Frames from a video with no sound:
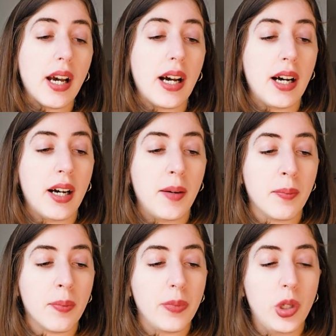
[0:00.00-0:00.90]

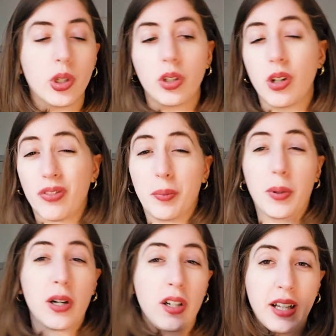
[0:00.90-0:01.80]
Um, you could go for
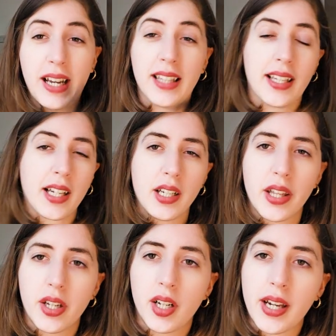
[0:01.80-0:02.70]
perlite, like
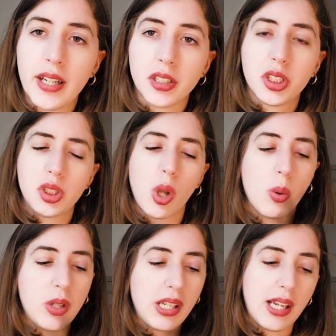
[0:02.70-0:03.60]
another kind of
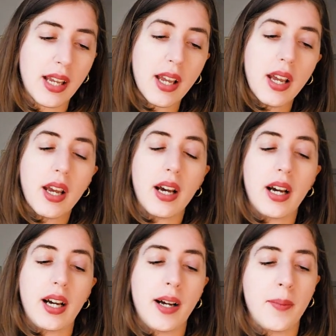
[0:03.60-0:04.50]
stony
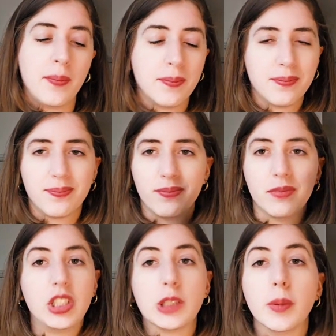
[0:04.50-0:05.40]
um,
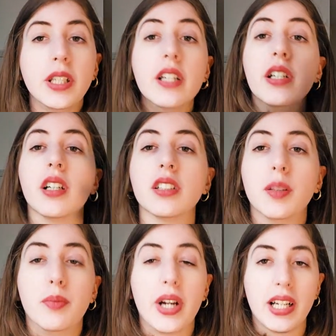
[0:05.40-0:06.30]
just material
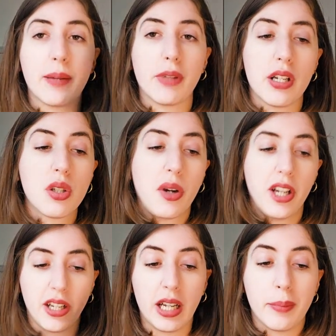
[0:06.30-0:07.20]
to break up that
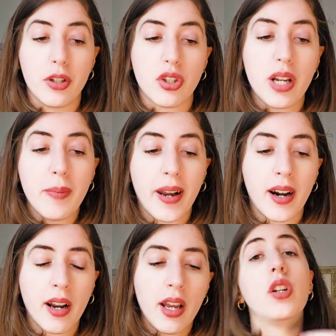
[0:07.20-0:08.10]
soil and help it drain
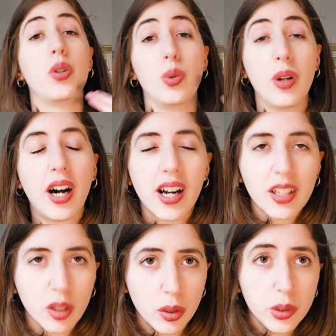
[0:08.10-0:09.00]
better. Do
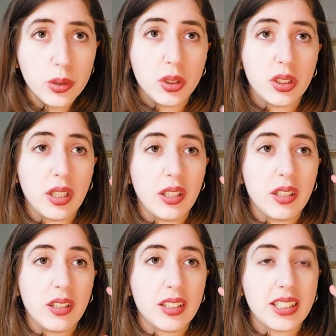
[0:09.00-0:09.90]
not use
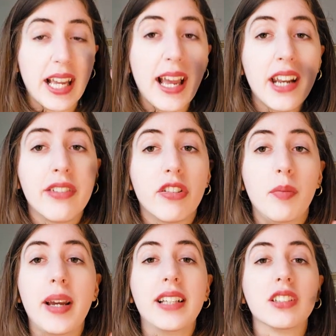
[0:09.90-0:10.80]
sand
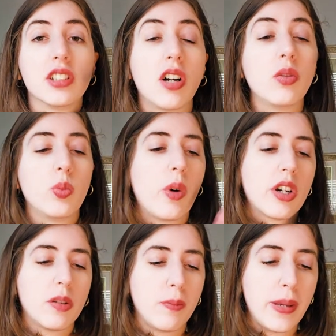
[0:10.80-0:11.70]
from a
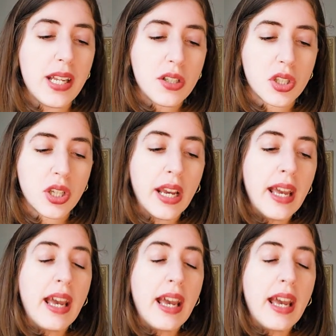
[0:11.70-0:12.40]
saltwater beach.